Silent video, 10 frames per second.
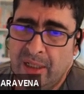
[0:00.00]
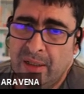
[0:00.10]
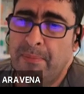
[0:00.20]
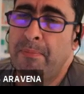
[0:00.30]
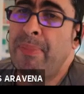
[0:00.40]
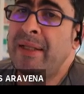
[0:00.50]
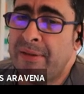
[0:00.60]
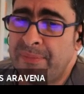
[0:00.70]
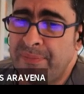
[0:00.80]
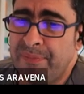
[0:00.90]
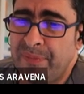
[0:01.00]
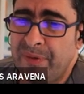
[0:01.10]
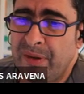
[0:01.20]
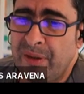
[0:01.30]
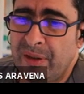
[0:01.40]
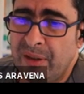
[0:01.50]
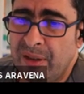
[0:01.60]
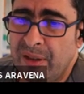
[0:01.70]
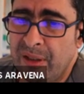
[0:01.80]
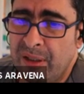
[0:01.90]
But
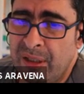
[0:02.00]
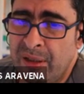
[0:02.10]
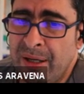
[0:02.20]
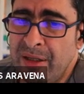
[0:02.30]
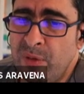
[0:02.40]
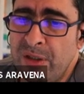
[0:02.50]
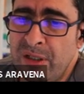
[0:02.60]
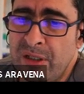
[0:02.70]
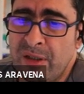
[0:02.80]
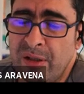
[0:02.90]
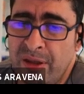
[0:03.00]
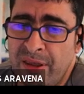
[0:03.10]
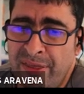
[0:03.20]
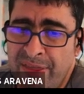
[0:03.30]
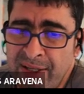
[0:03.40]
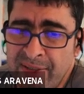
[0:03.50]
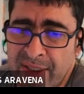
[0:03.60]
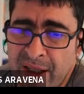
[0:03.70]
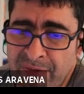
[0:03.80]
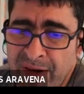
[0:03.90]
the bad news is this: things
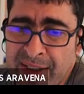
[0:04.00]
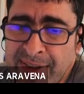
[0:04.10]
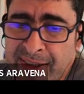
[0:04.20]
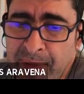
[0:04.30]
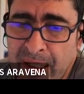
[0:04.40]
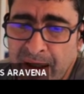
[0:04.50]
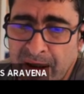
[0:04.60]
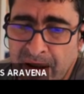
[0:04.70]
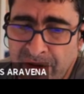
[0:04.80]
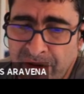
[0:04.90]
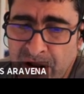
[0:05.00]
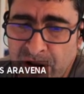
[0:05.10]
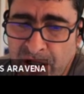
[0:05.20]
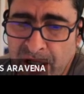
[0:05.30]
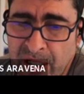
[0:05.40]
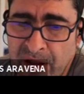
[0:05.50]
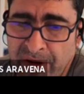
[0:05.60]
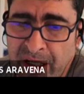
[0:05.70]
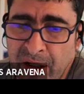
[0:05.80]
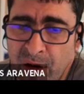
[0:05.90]
that are very similar, that are phylogenetically
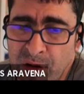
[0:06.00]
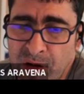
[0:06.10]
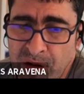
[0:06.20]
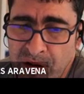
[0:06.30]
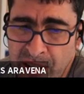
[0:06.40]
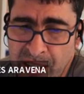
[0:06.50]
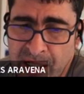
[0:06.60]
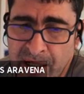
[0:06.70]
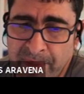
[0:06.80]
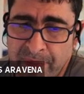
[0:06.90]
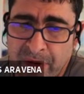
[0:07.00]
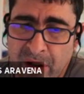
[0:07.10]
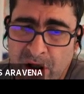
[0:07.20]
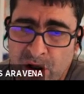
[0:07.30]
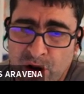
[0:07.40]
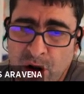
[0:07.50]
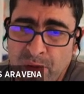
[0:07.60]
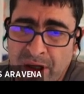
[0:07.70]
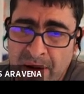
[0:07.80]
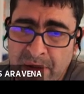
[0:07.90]
very close here,
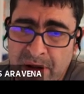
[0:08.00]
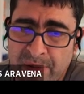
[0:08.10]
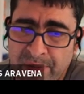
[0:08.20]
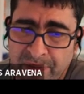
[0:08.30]
sometimes,